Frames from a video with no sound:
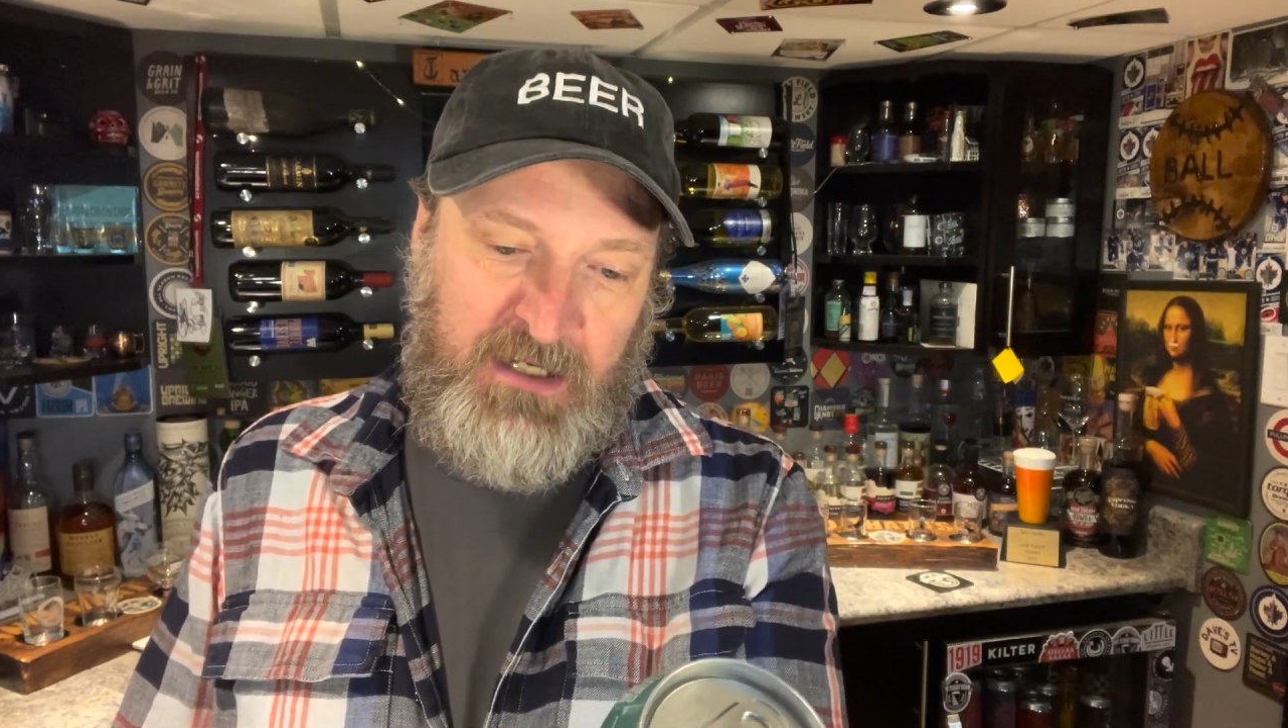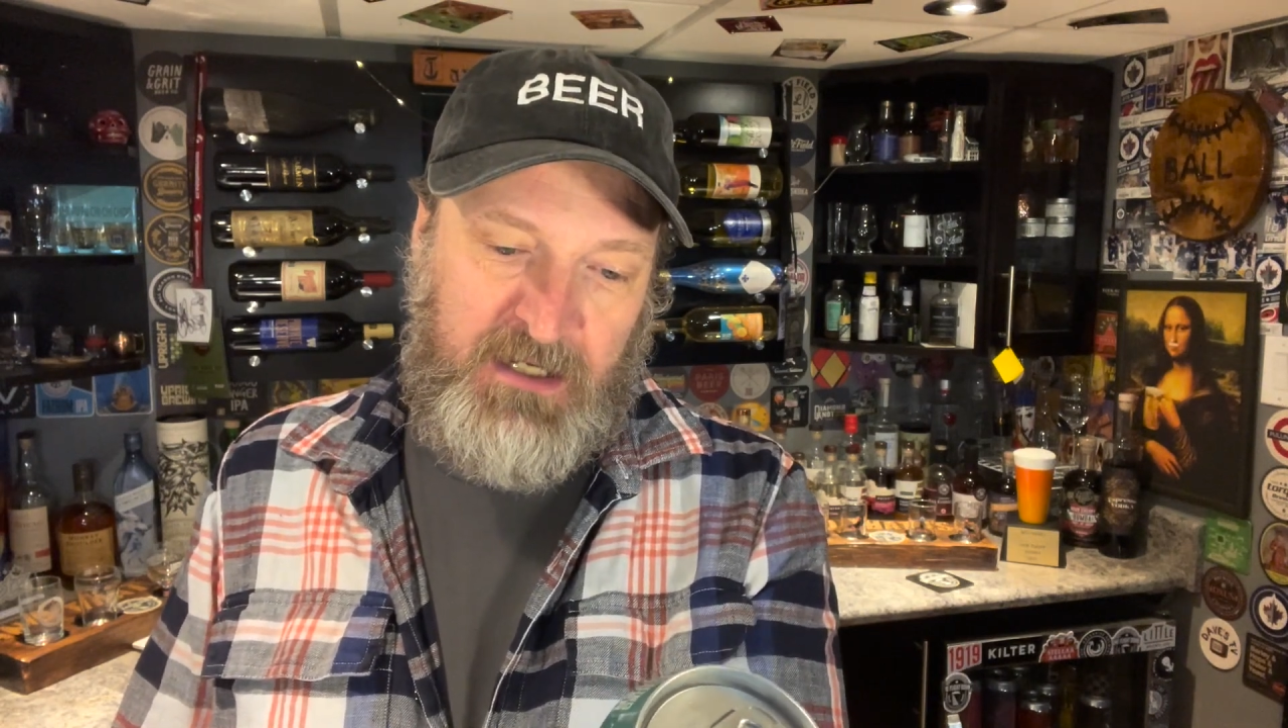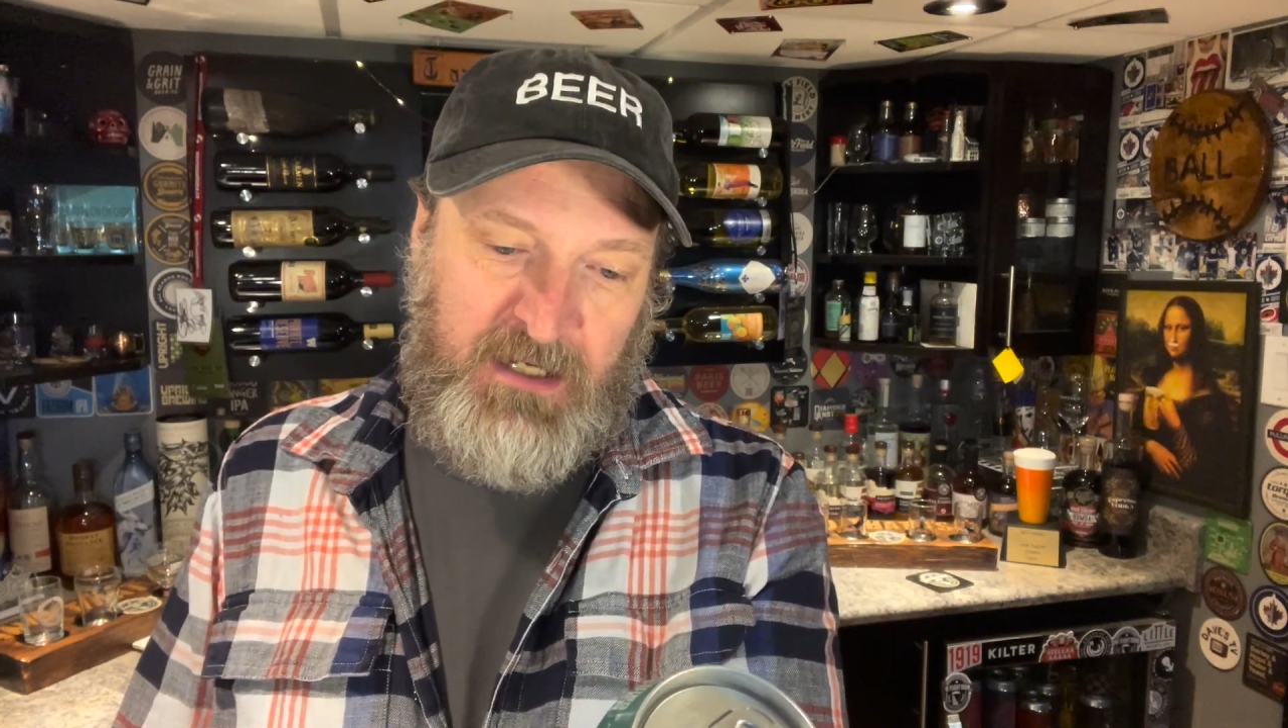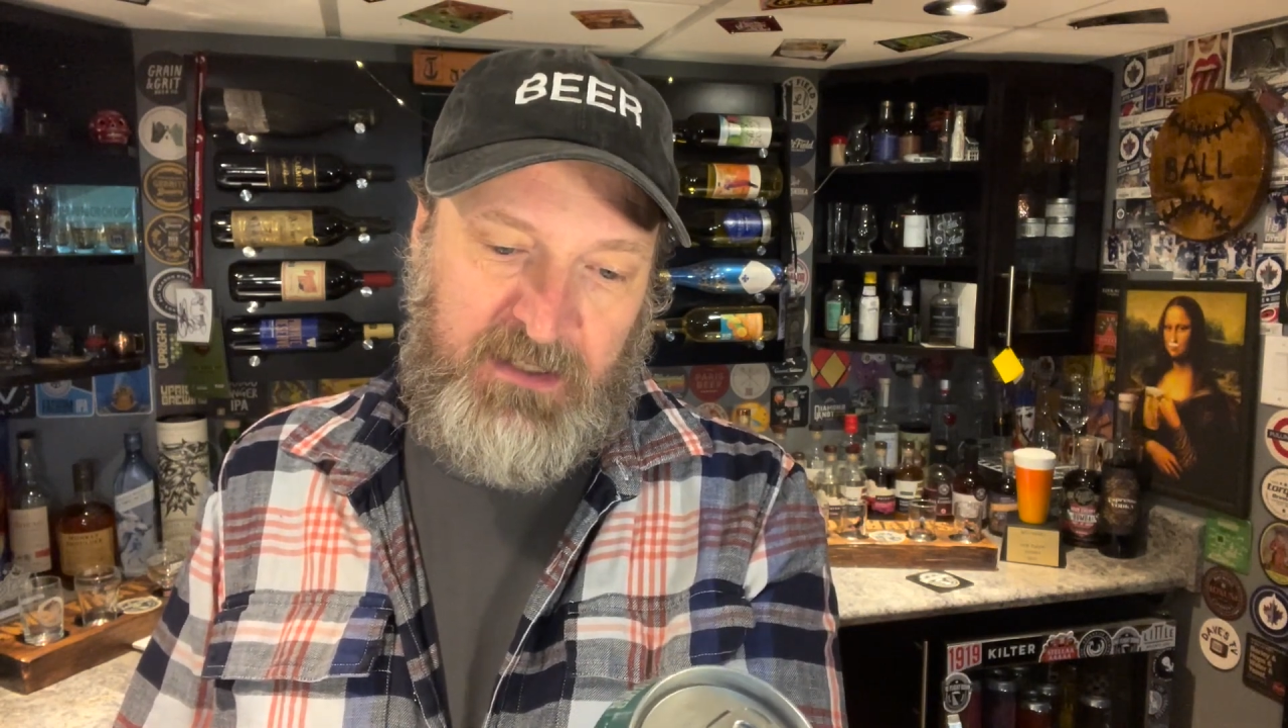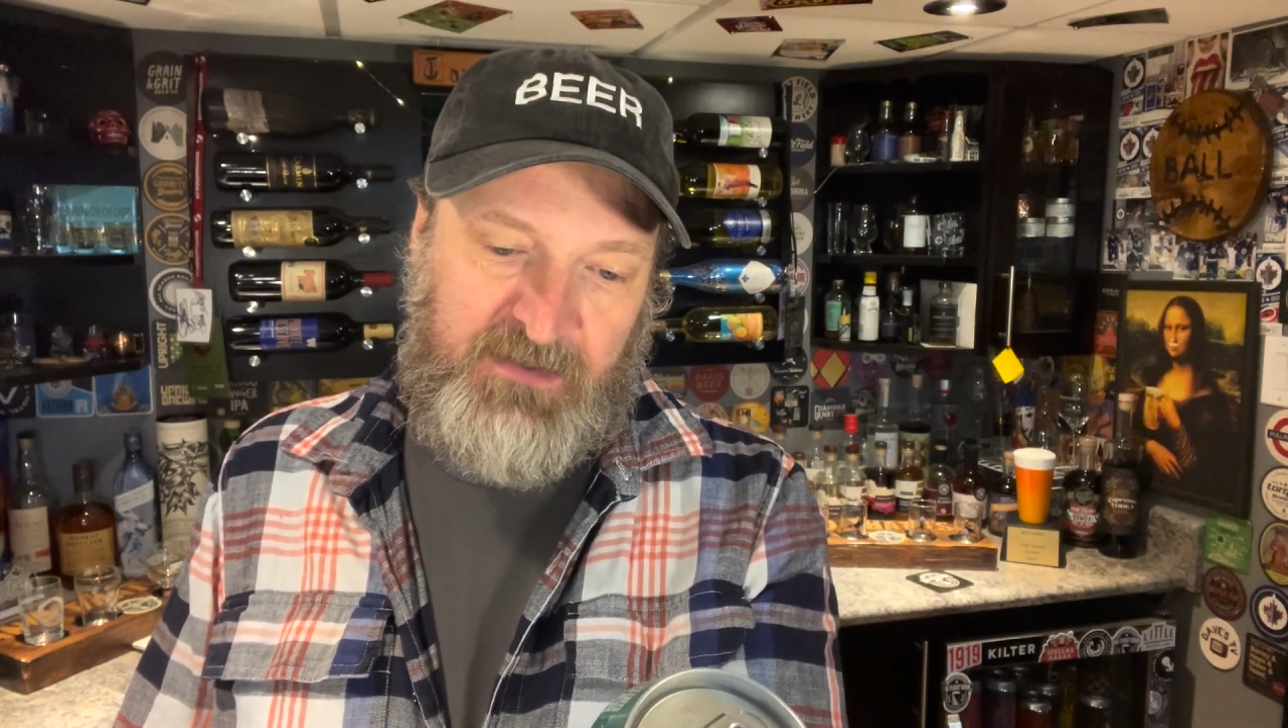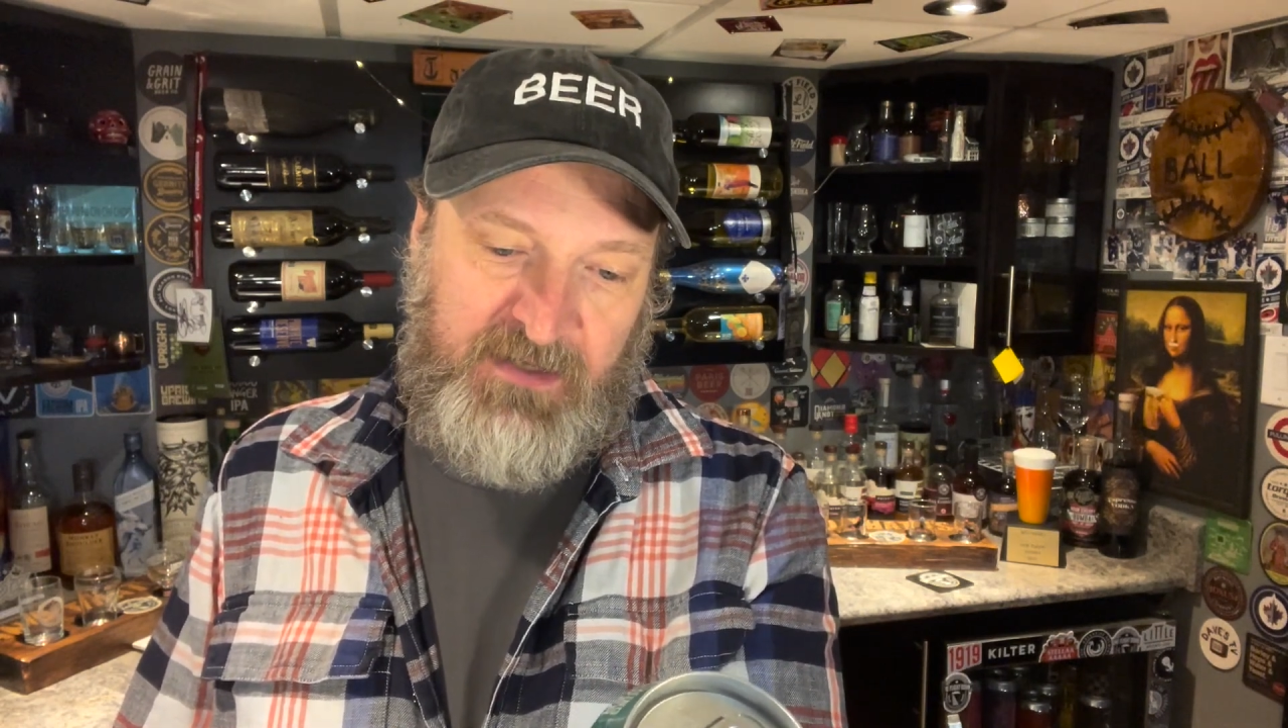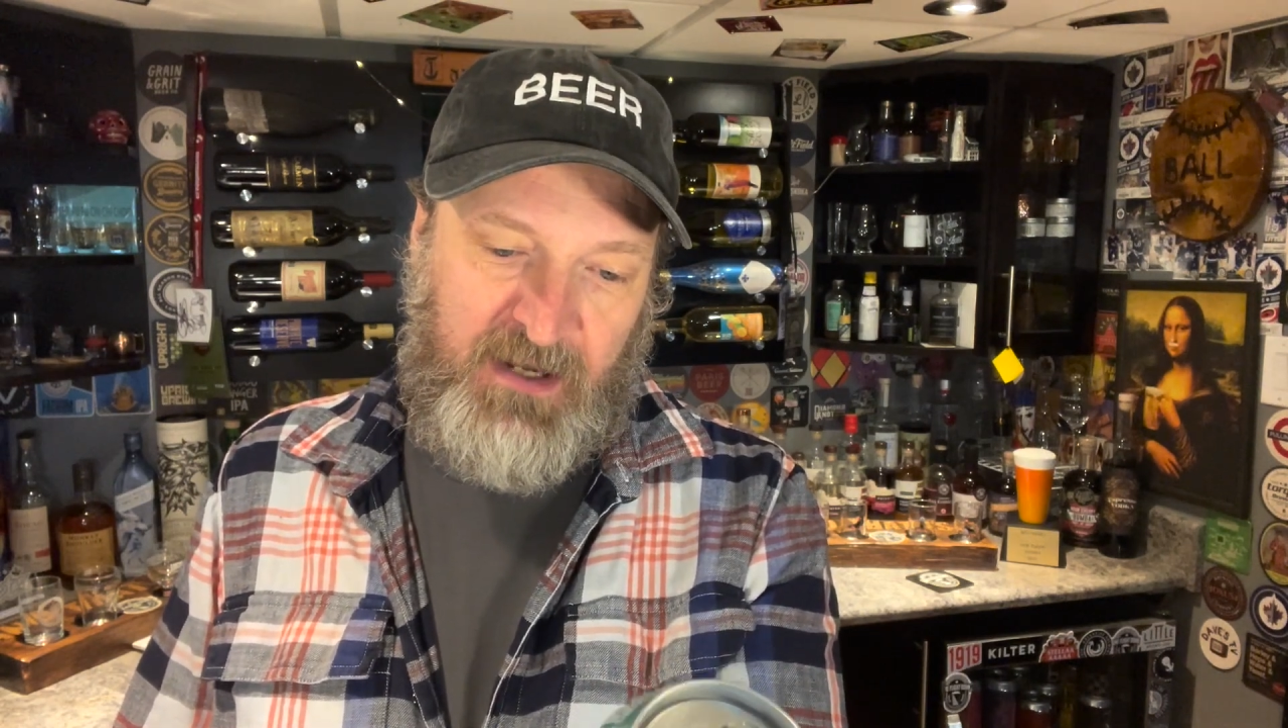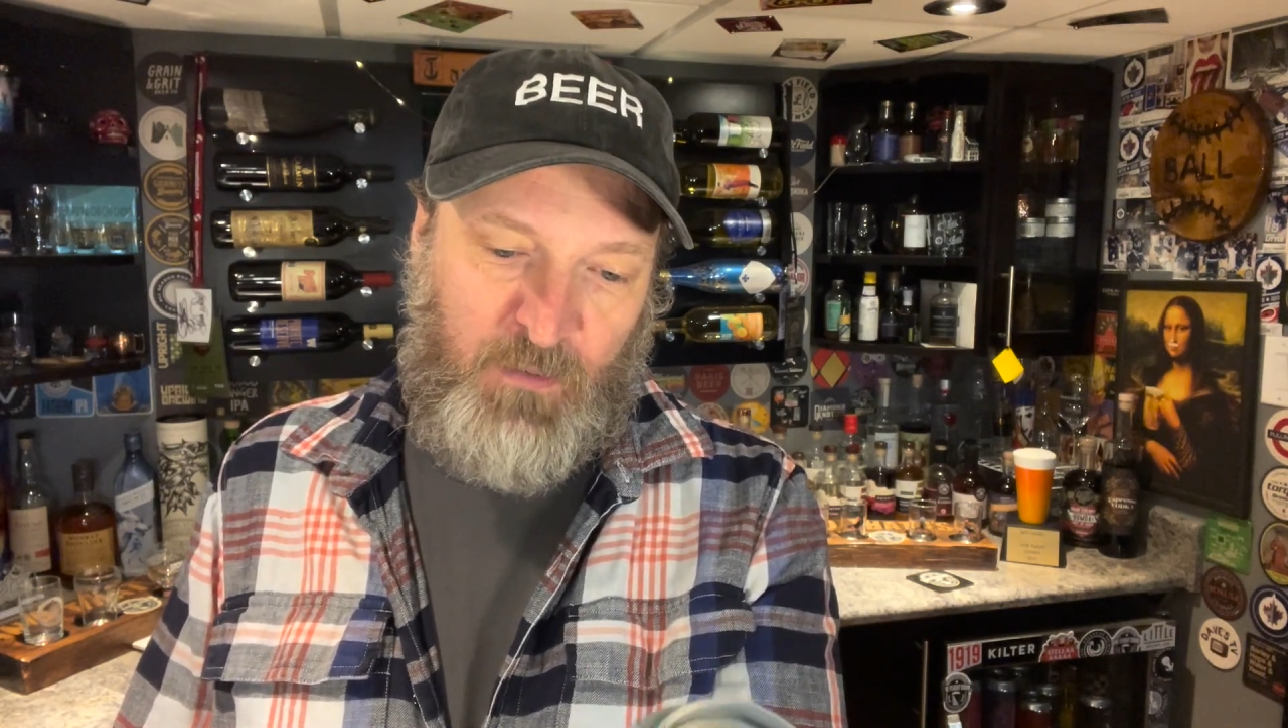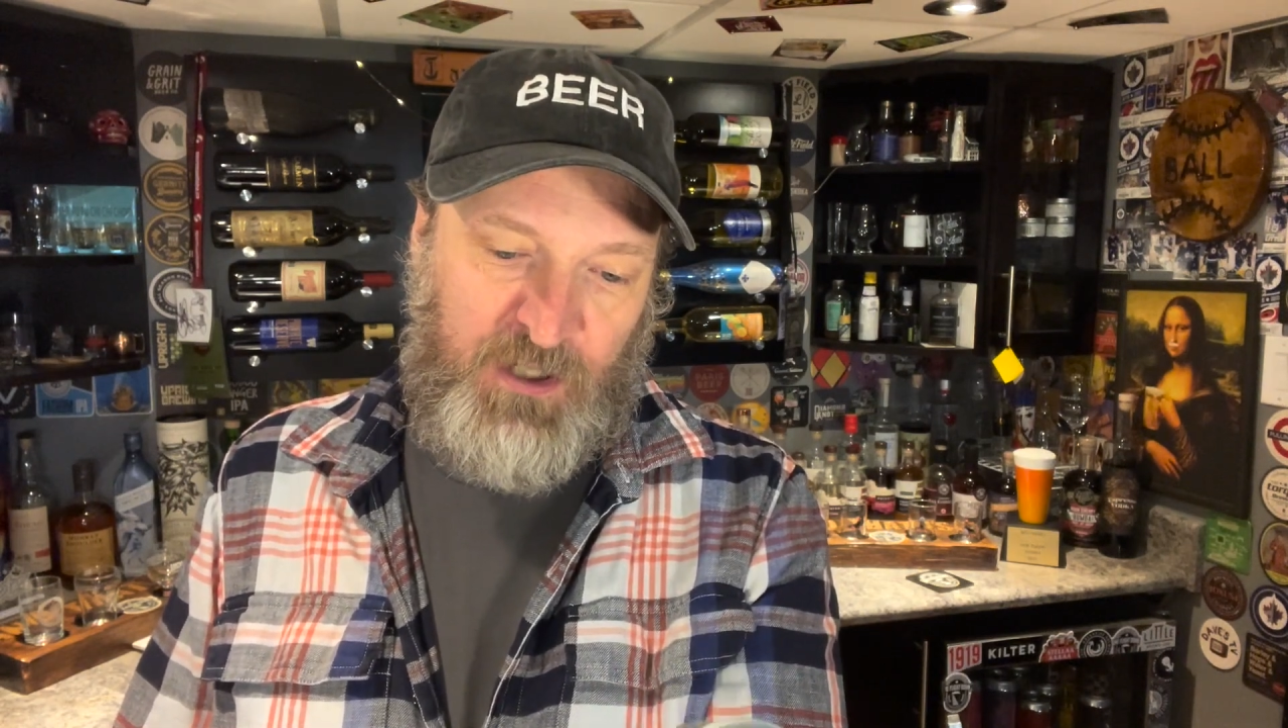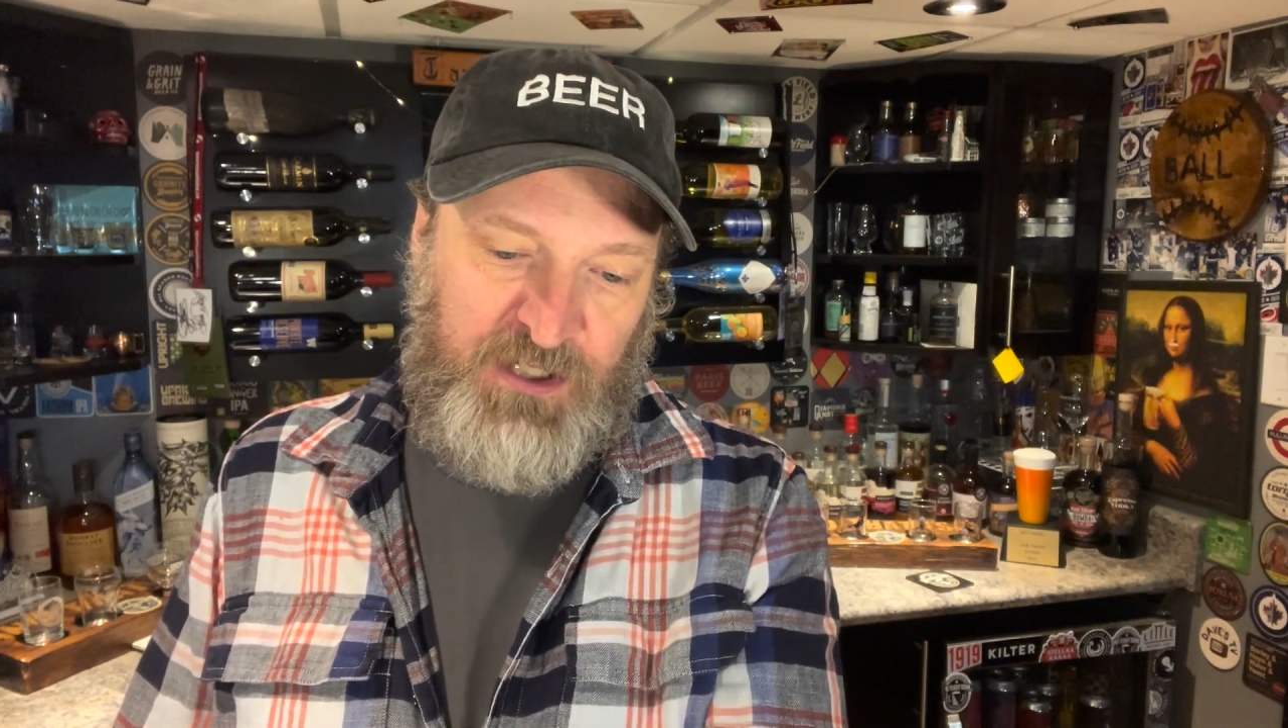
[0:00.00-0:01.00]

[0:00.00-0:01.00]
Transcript: It's 1